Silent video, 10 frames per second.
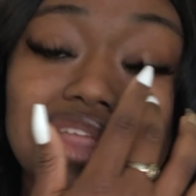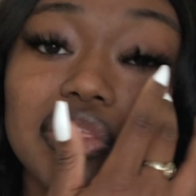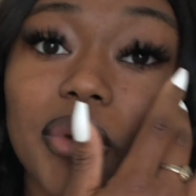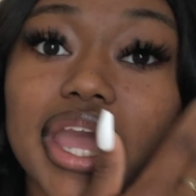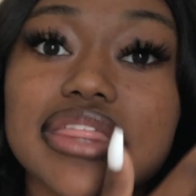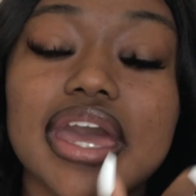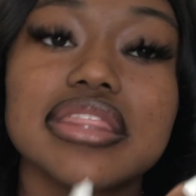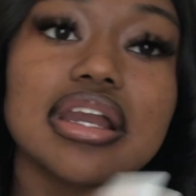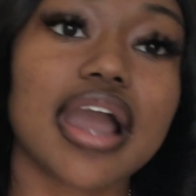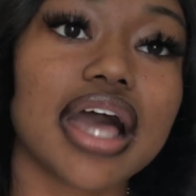the way that
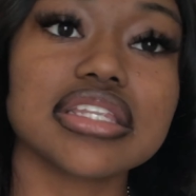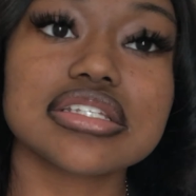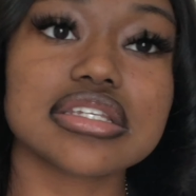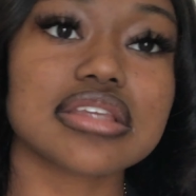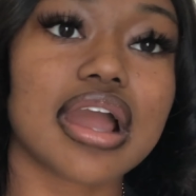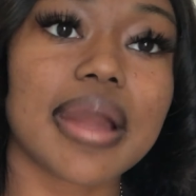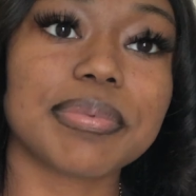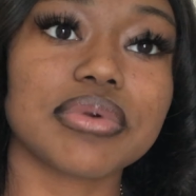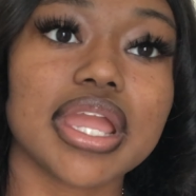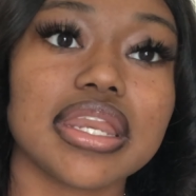the colleges are
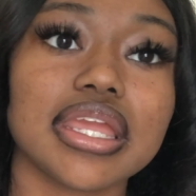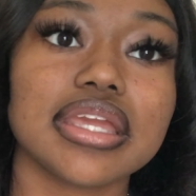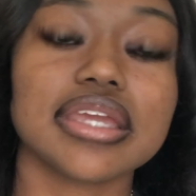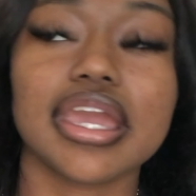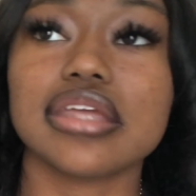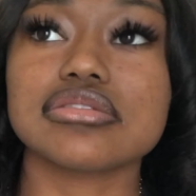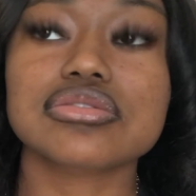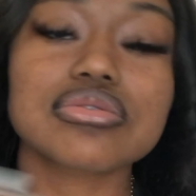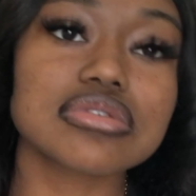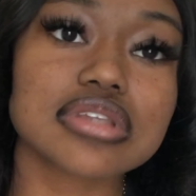operating and
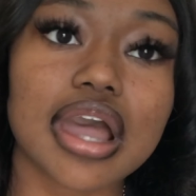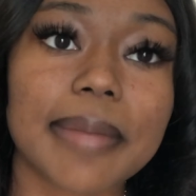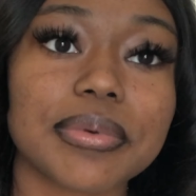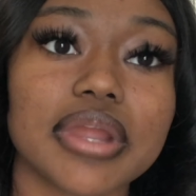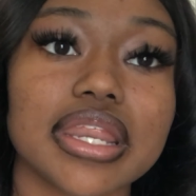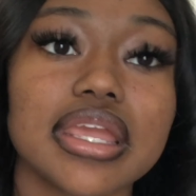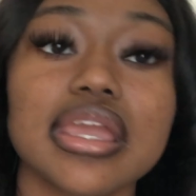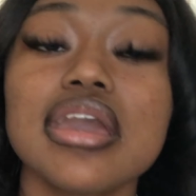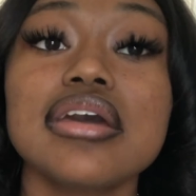schools are operating.